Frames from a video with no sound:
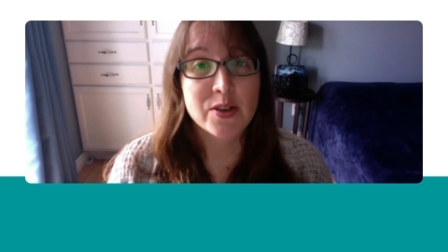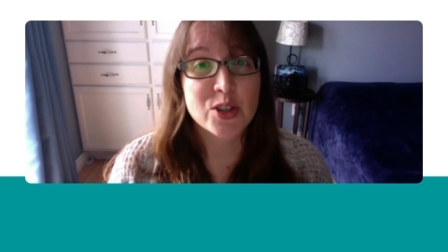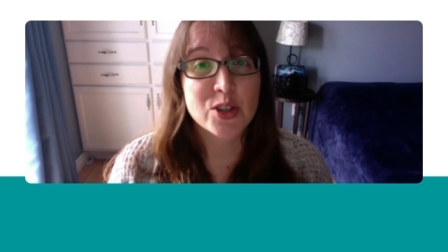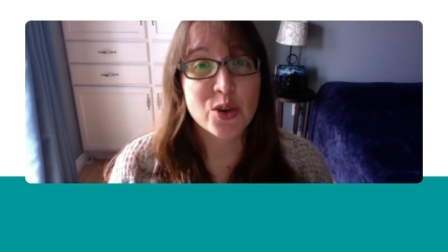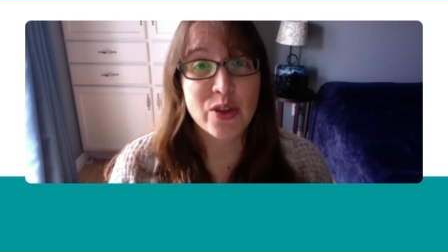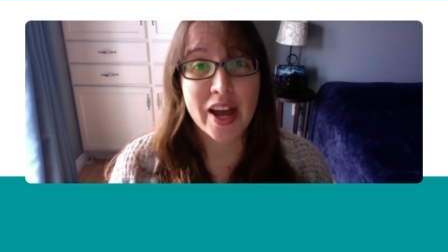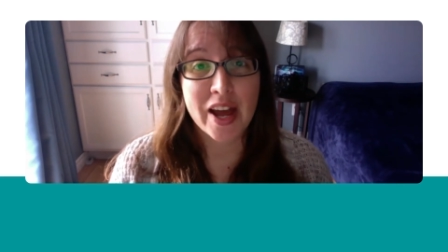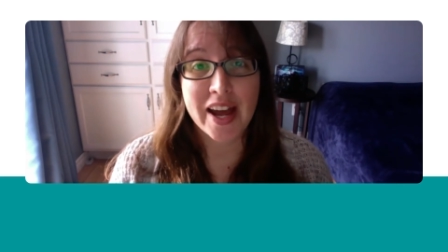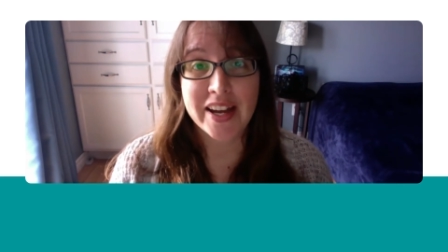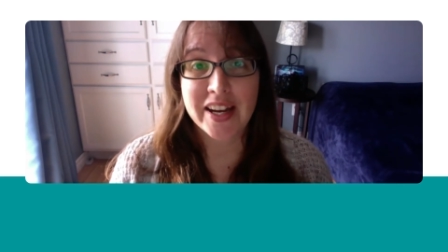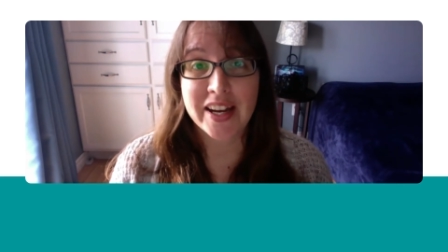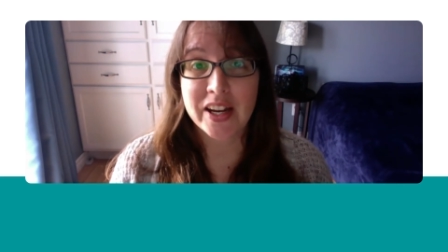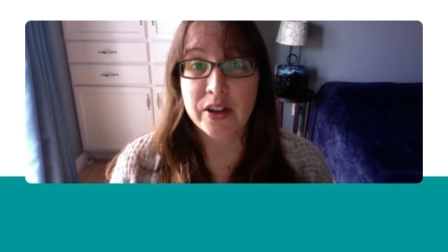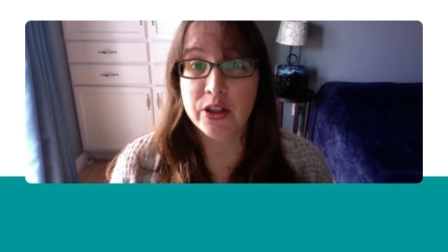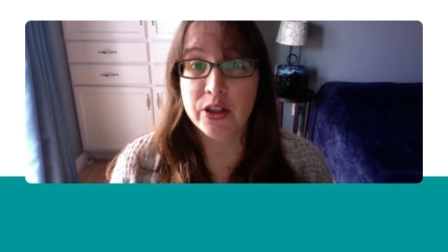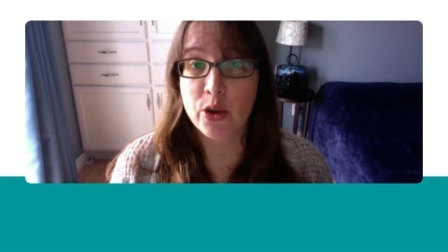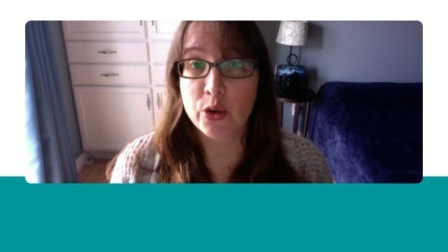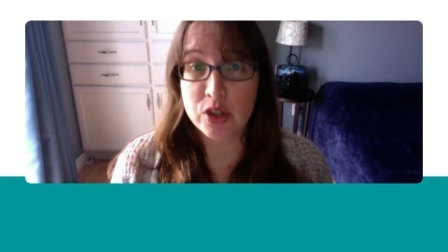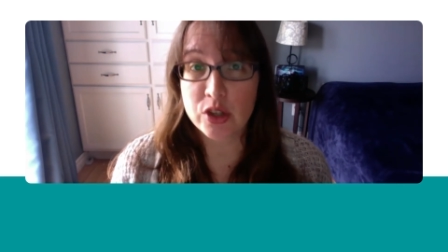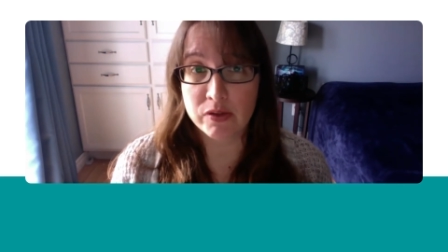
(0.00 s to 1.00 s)
so that
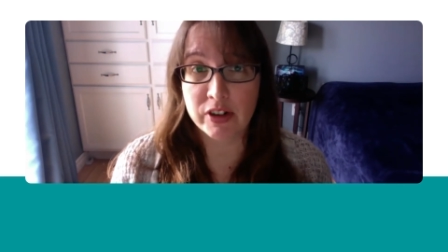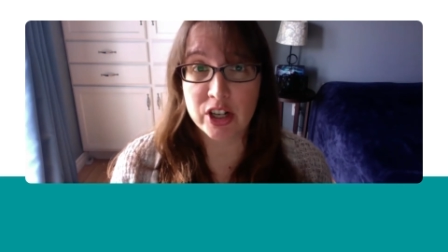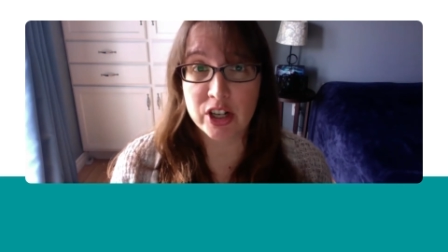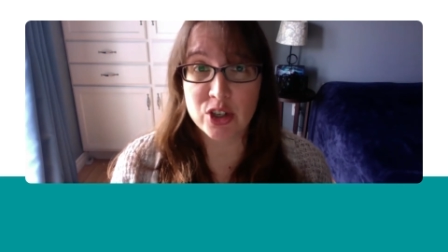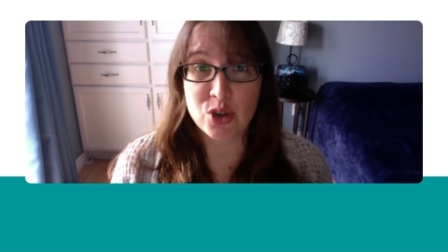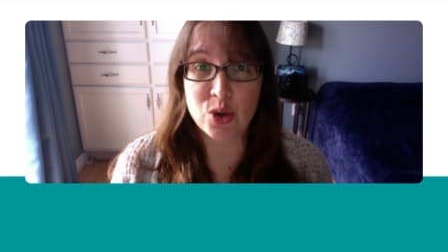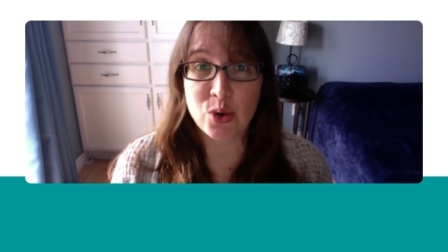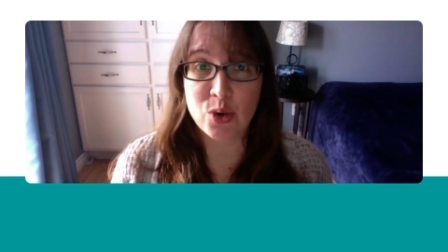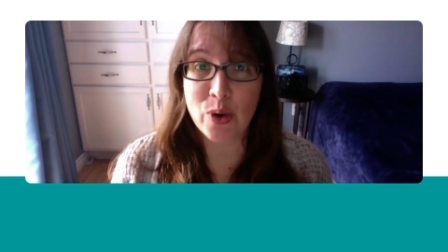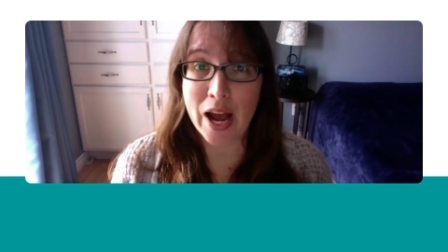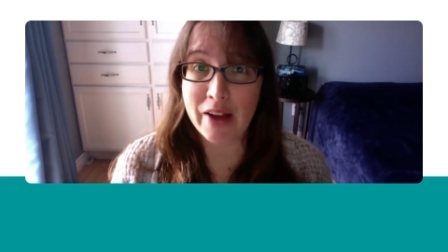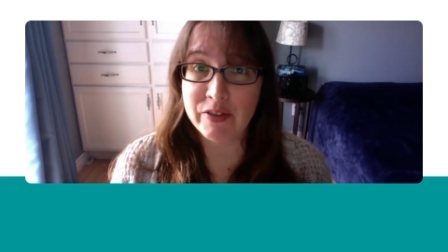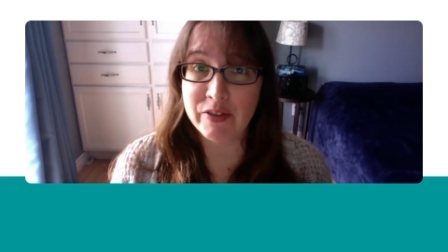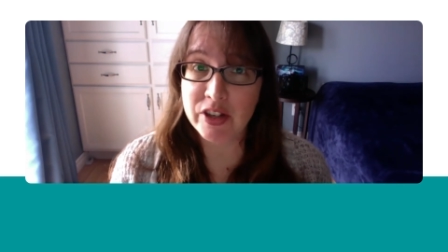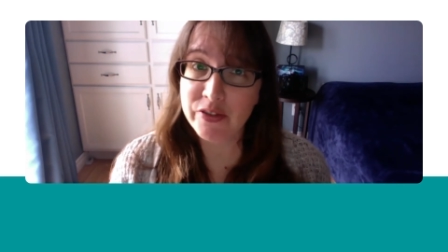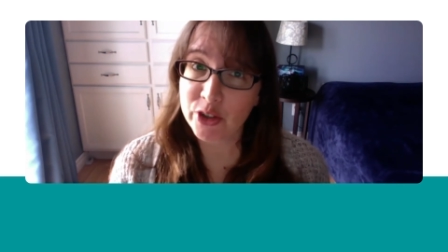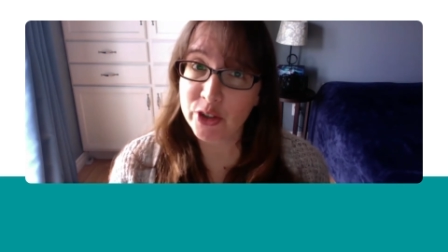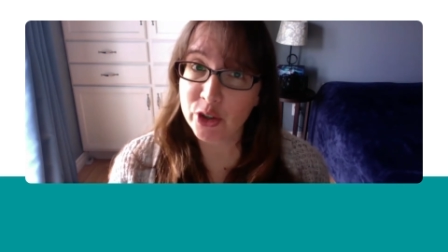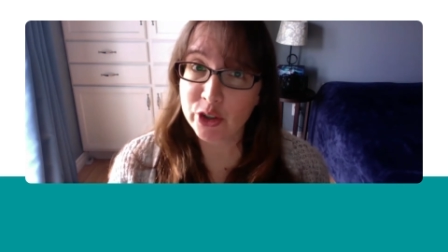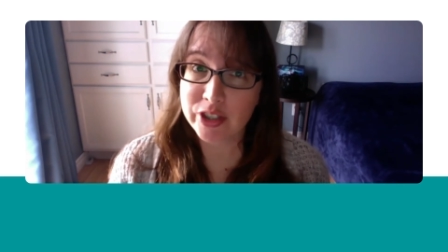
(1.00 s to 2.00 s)
those of us who have
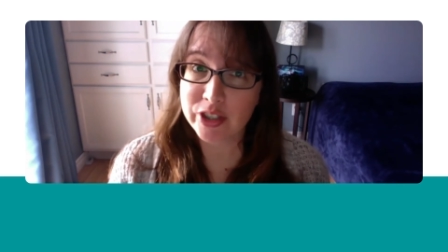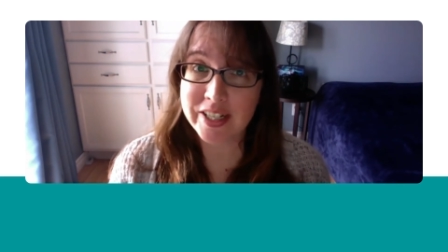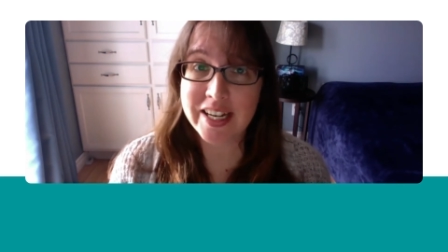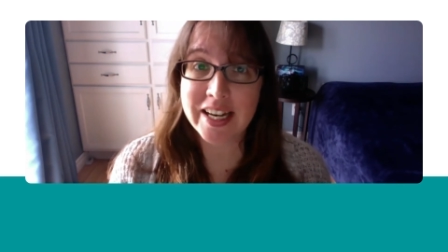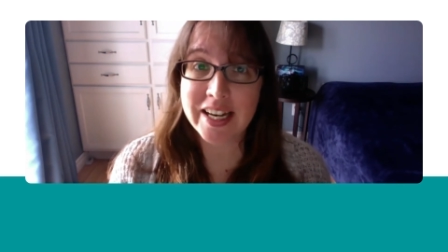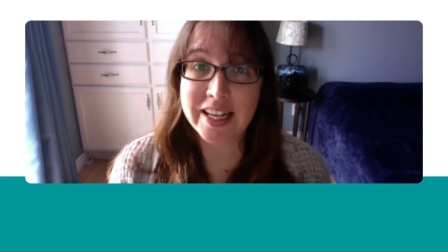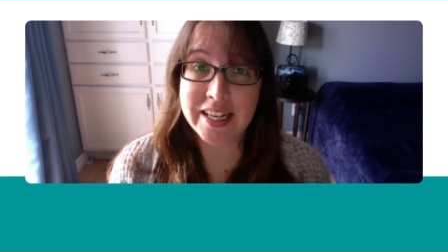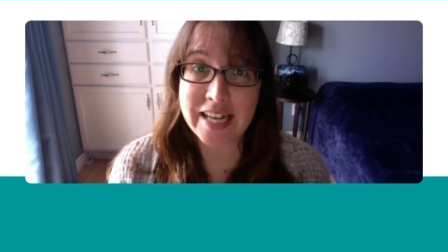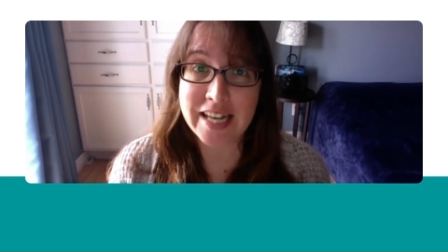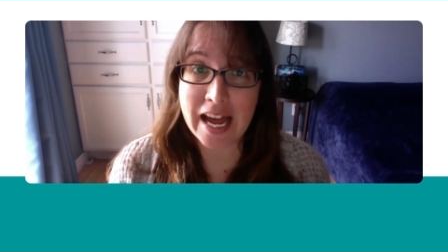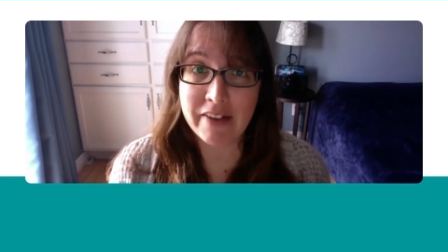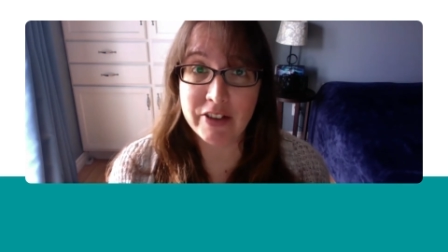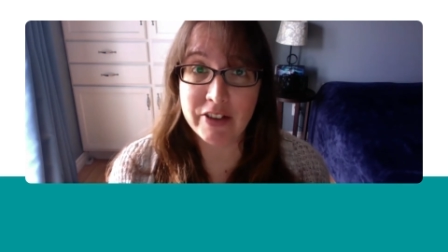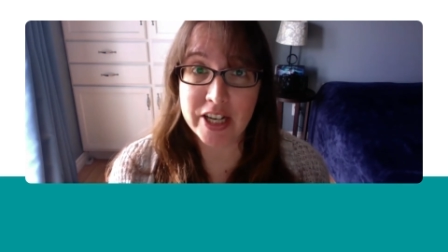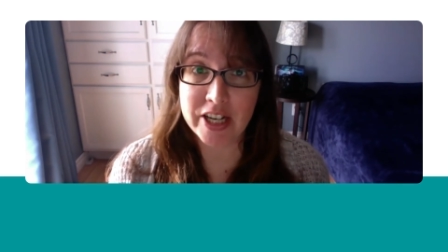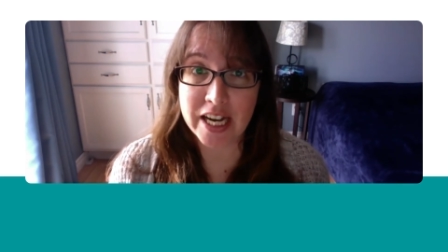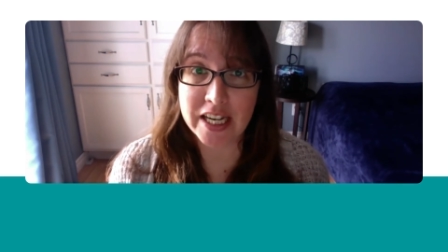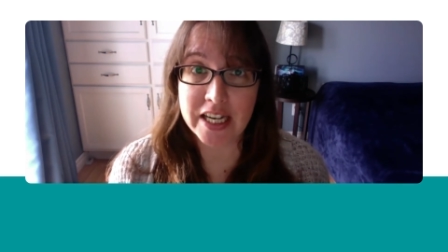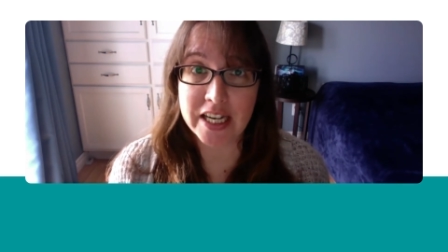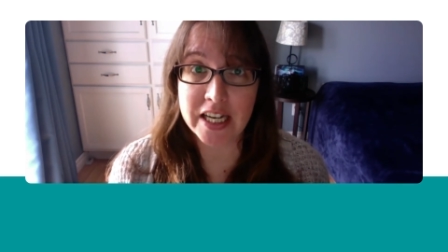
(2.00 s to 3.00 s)
difficulty in
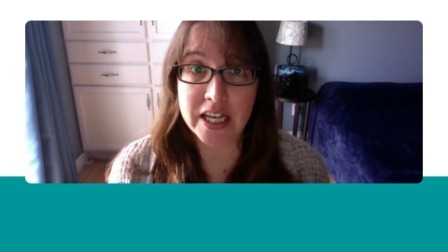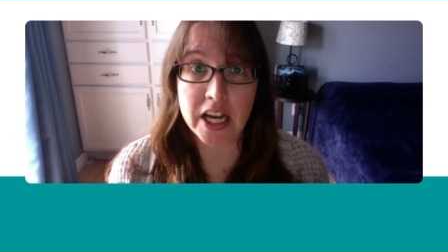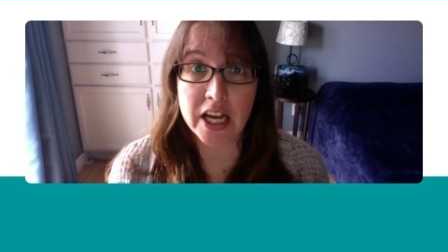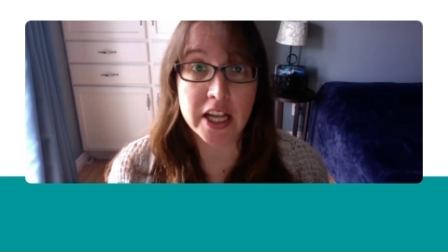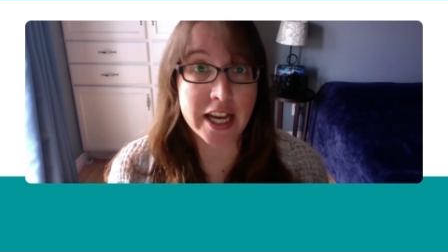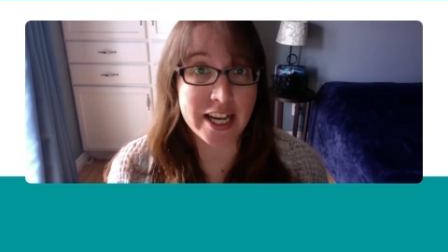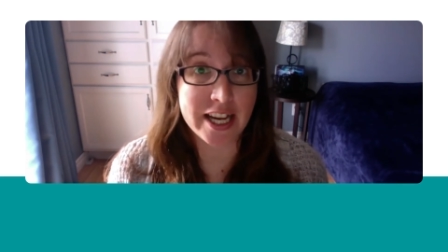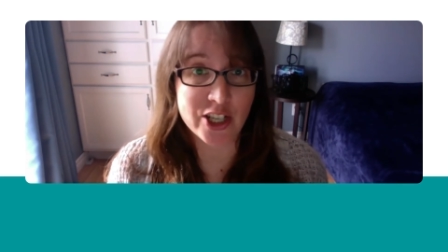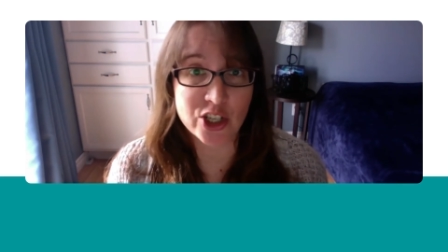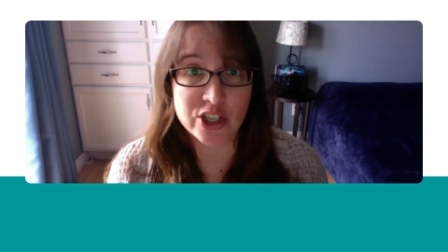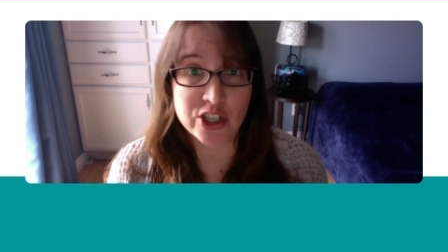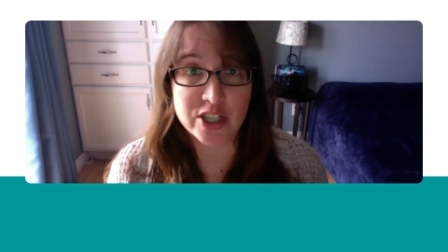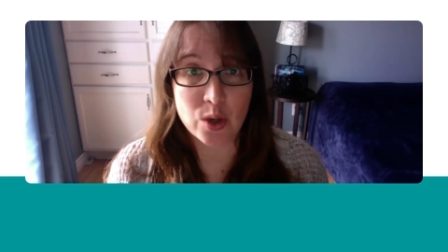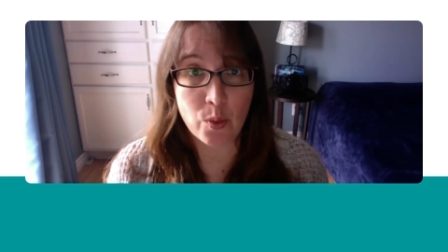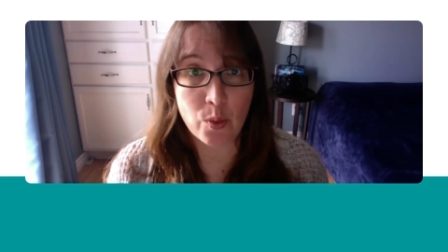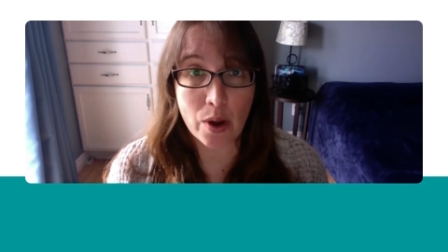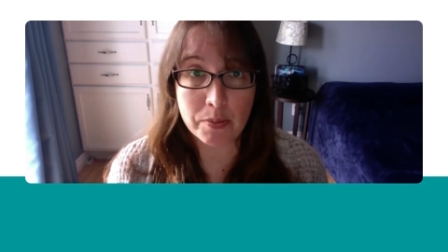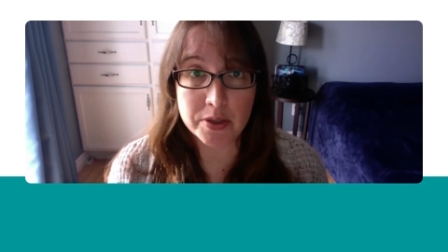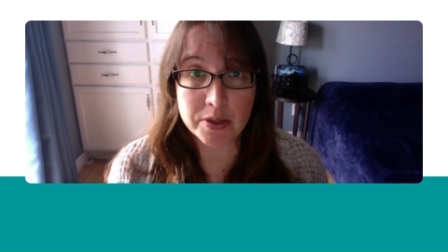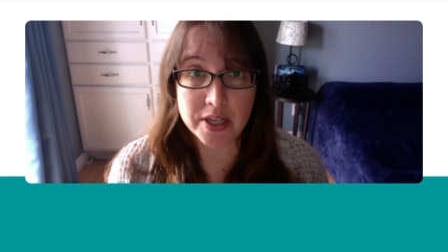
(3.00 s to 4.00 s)
navigating agency
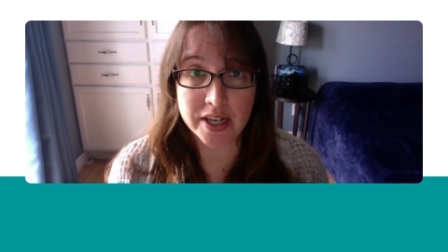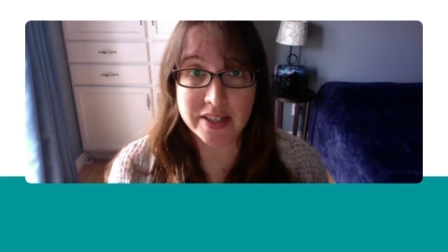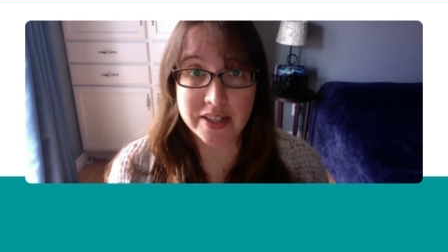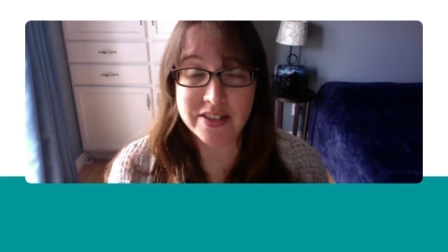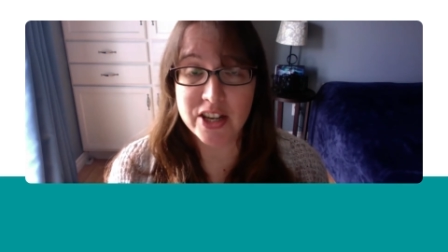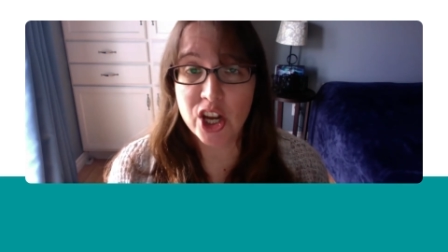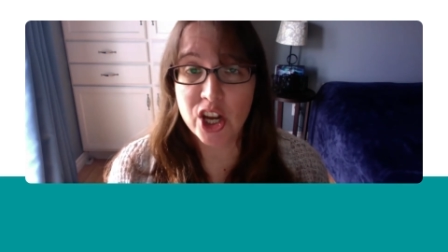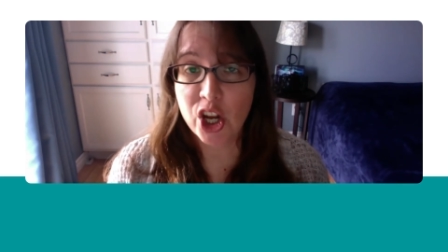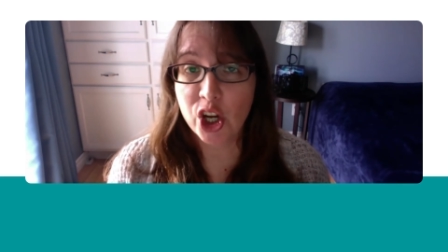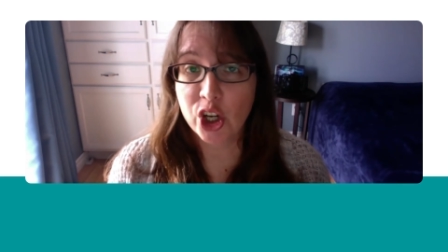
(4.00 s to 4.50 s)
websites